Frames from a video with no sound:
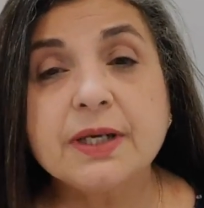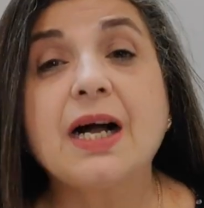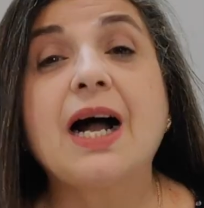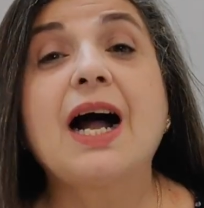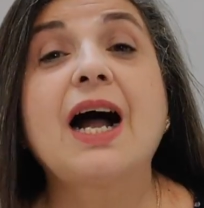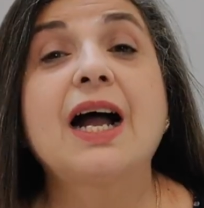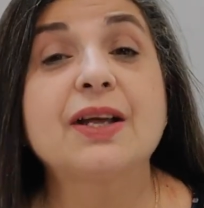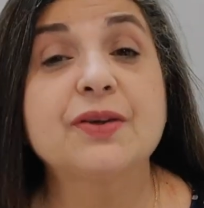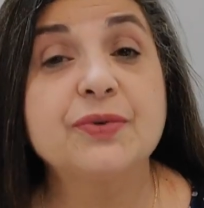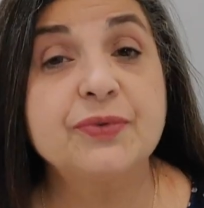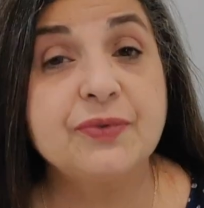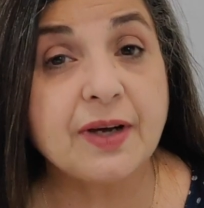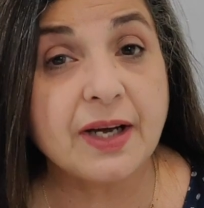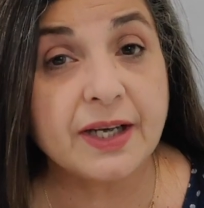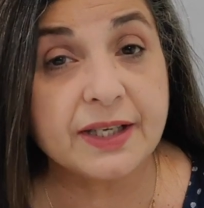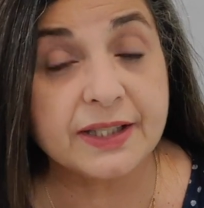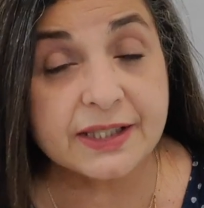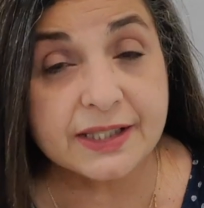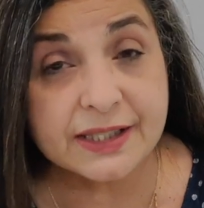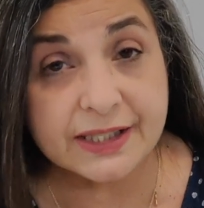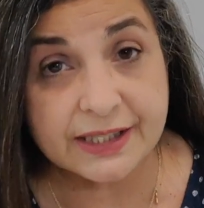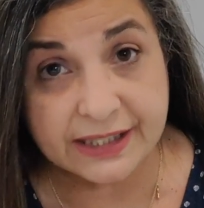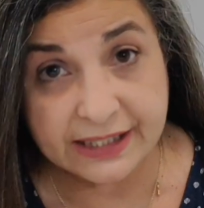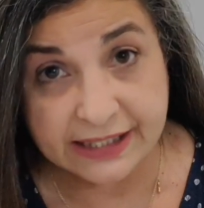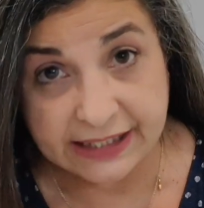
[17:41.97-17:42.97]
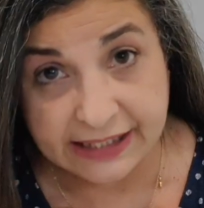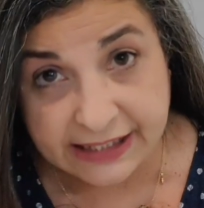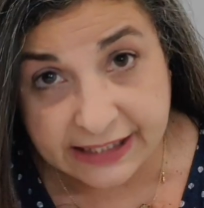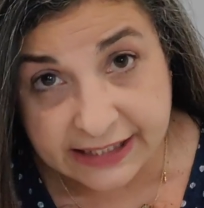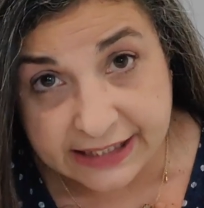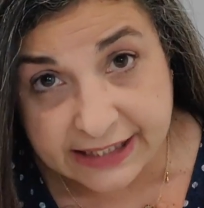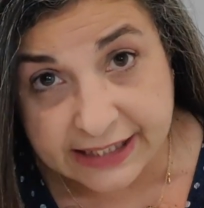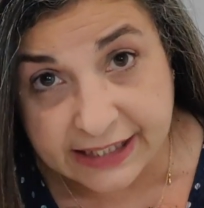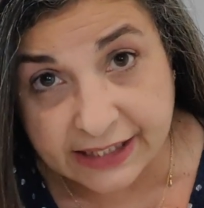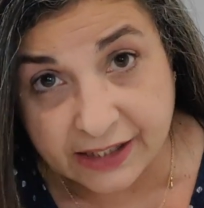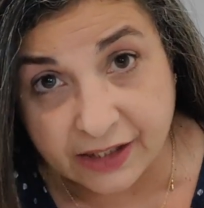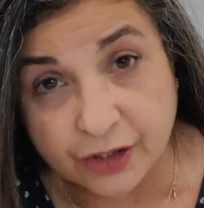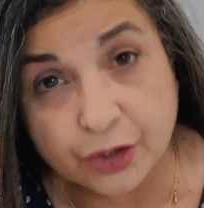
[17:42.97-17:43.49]
I find it
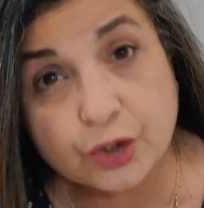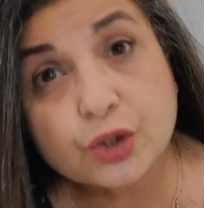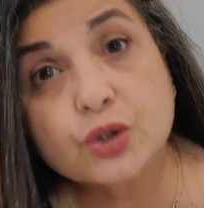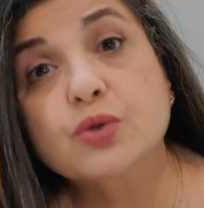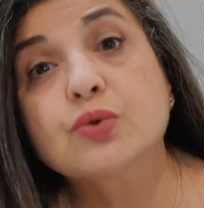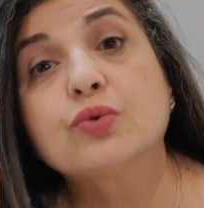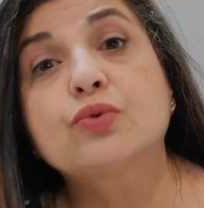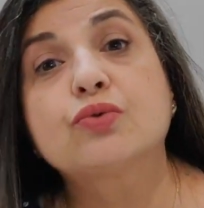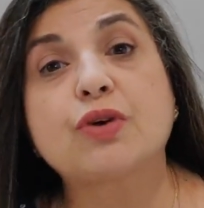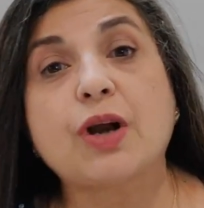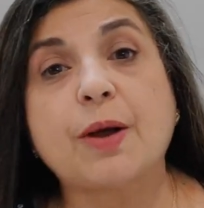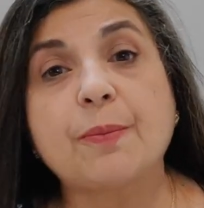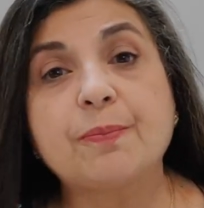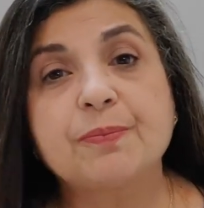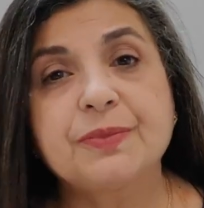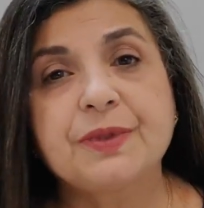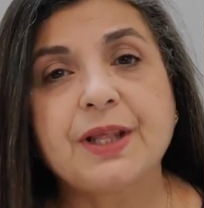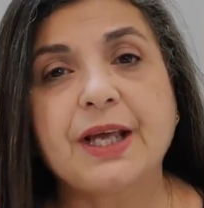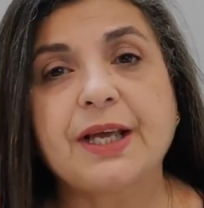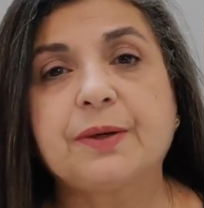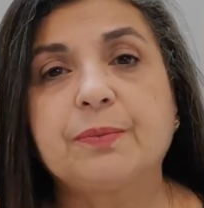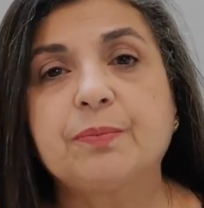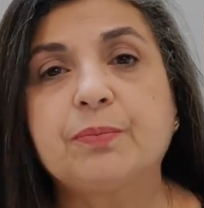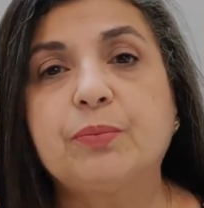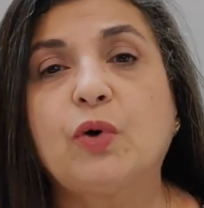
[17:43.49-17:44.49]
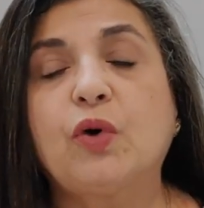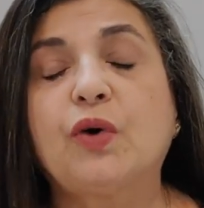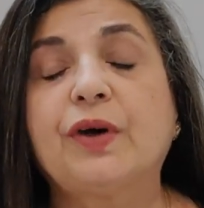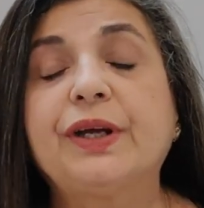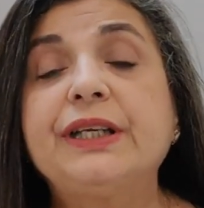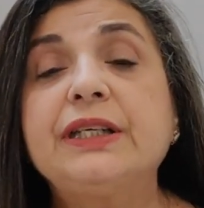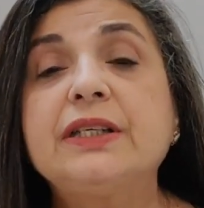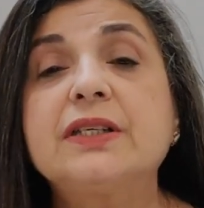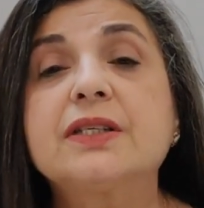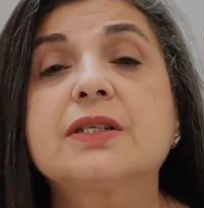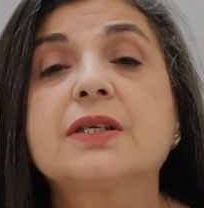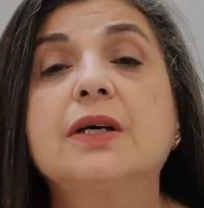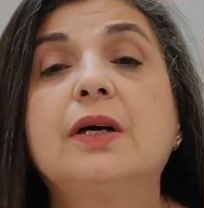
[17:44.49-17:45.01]
easier to rub that
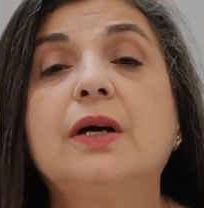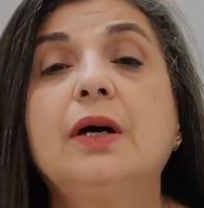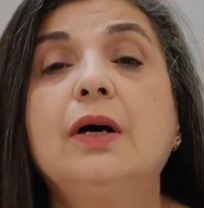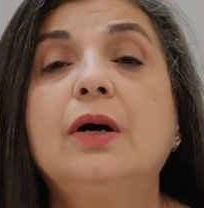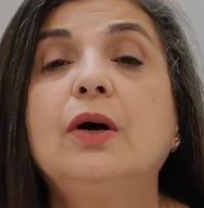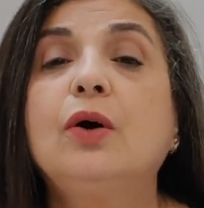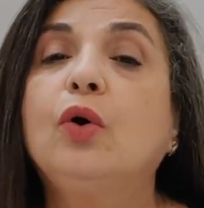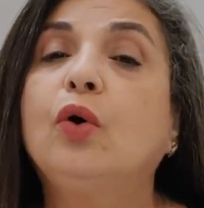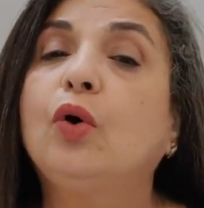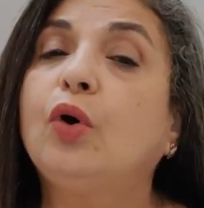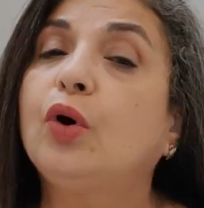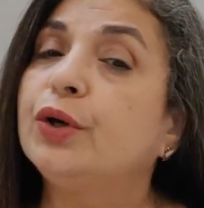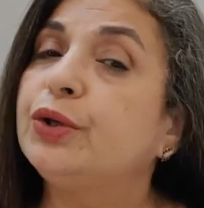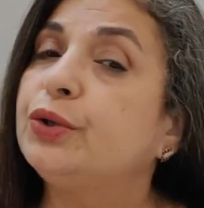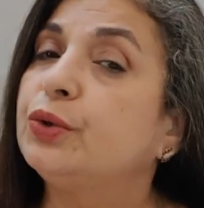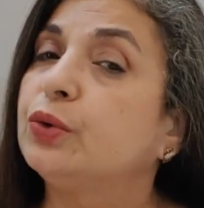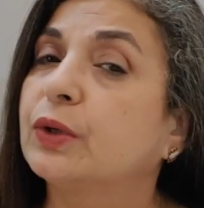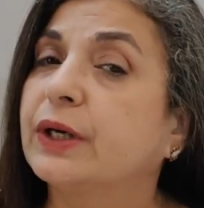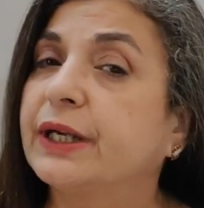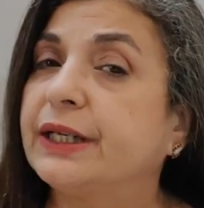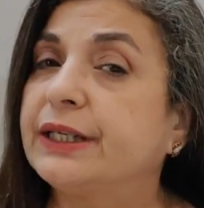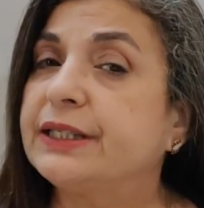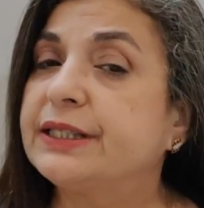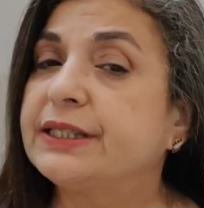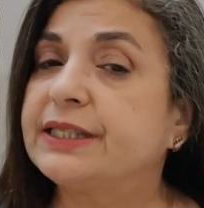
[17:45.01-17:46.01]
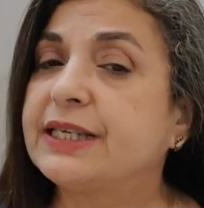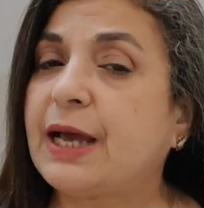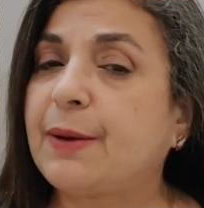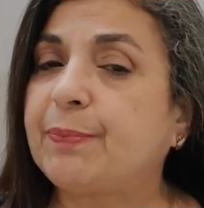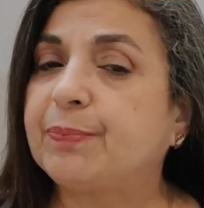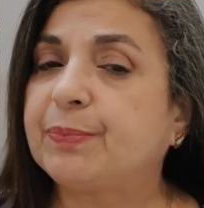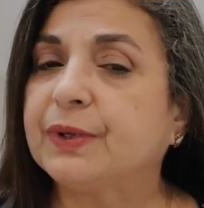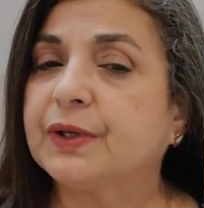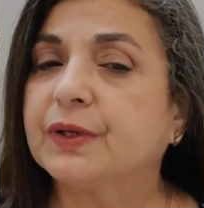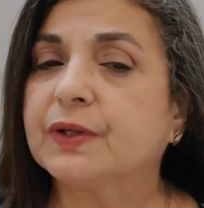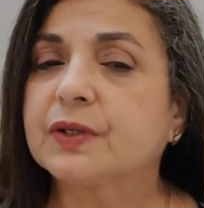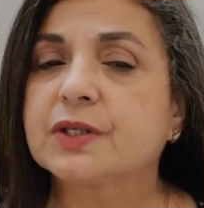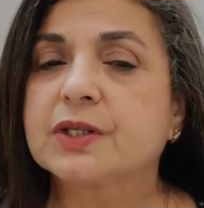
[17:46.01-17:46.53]
point or you can tap
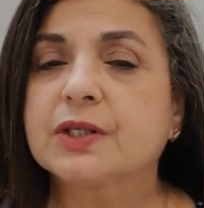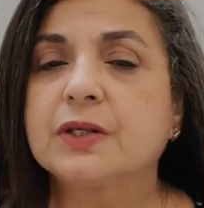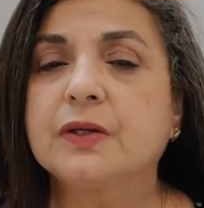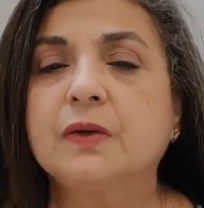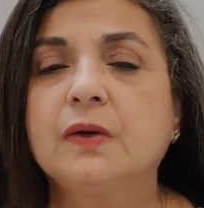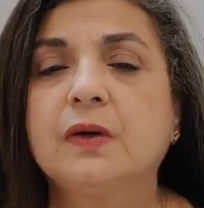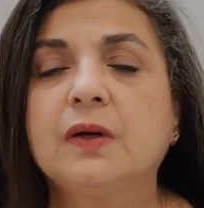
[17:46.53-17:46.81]
it.